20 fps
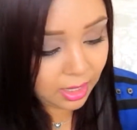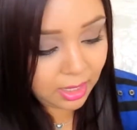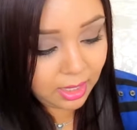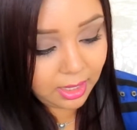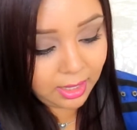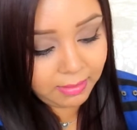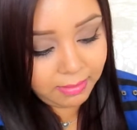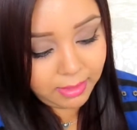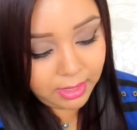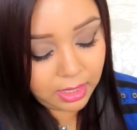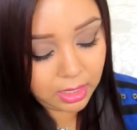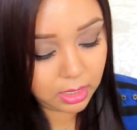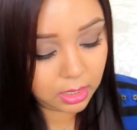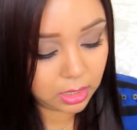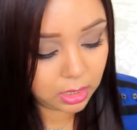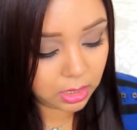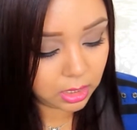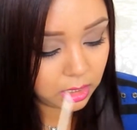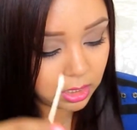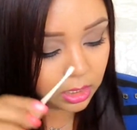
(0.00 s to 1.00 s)
And
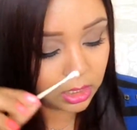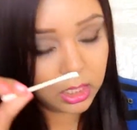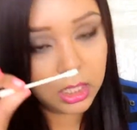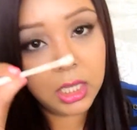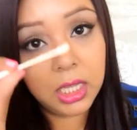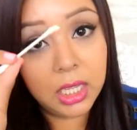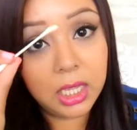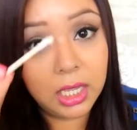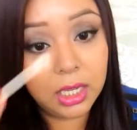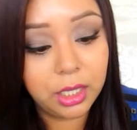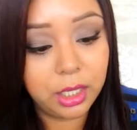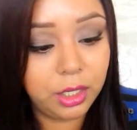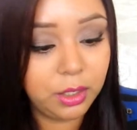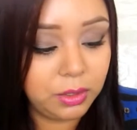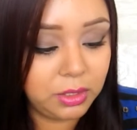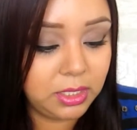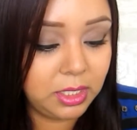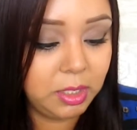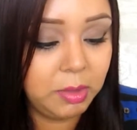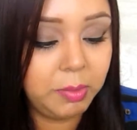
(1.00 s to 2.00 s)
then a
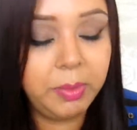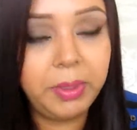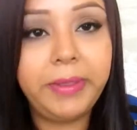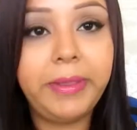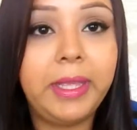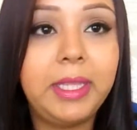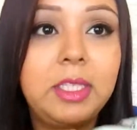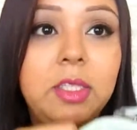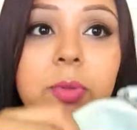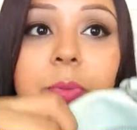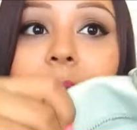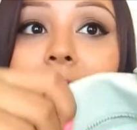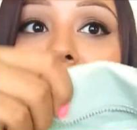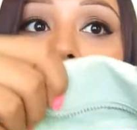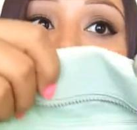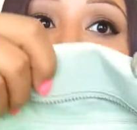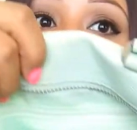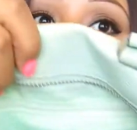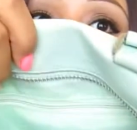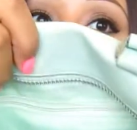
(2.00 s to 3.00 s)
Q-tip and that's
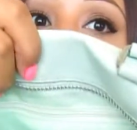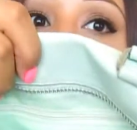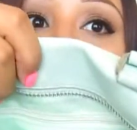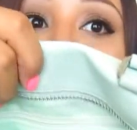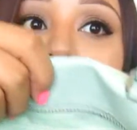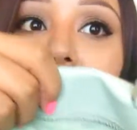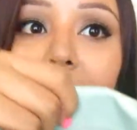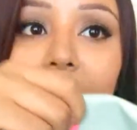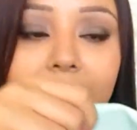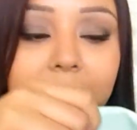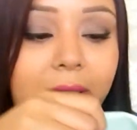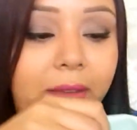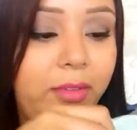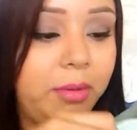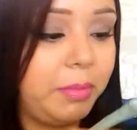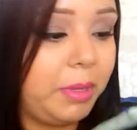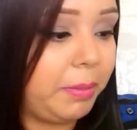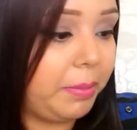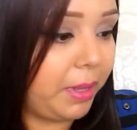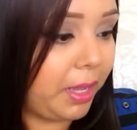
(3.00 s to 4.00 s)
pretty much all that I have
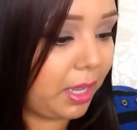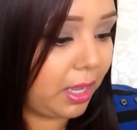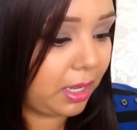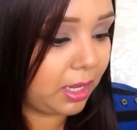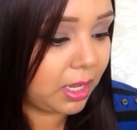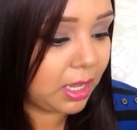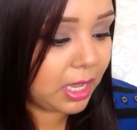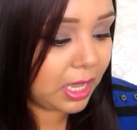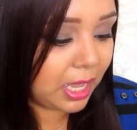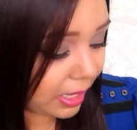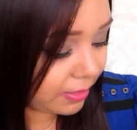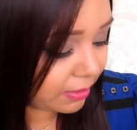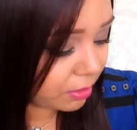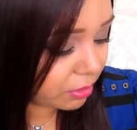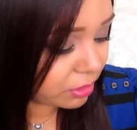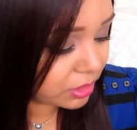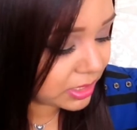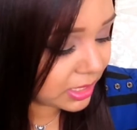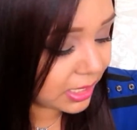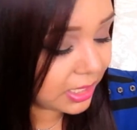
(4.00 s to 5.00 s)
in my bag. And then
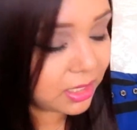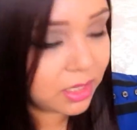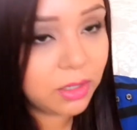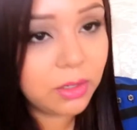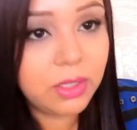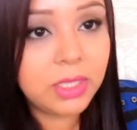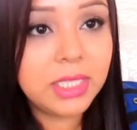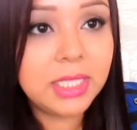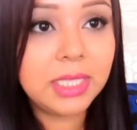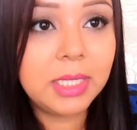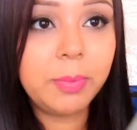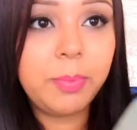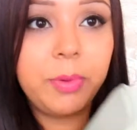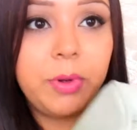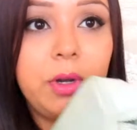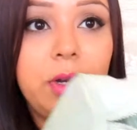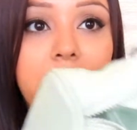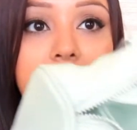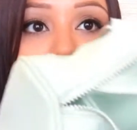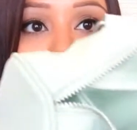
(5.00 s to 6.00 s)
there's like a little
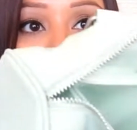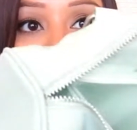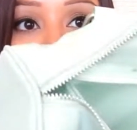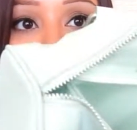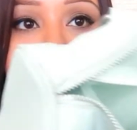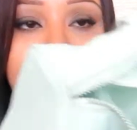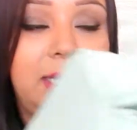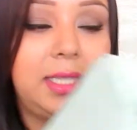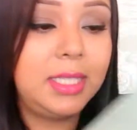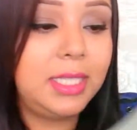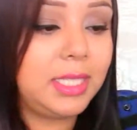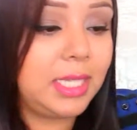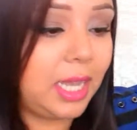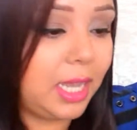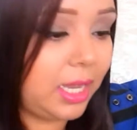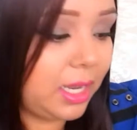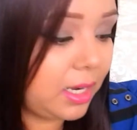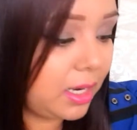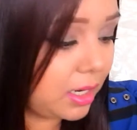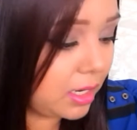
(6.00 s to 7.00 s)
zipper like on the
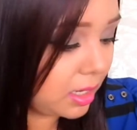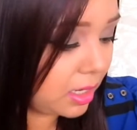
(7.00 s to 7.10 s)
inside.